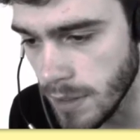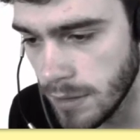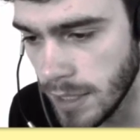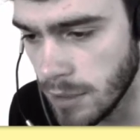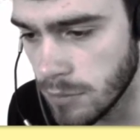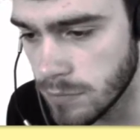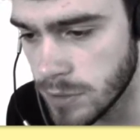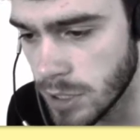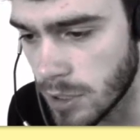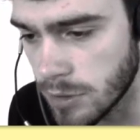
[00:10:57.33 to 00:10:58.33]
Now
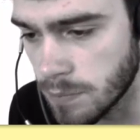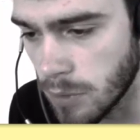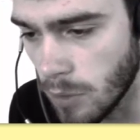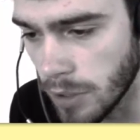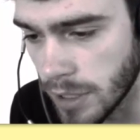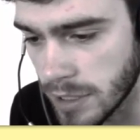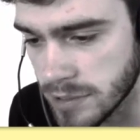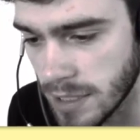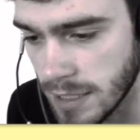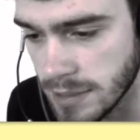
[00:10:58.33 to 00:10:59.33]
we are deploying our
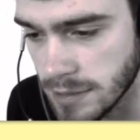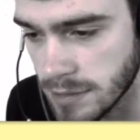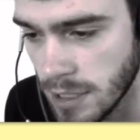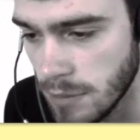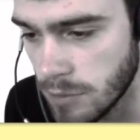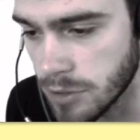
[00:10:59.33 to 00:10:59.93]
skeletons. We're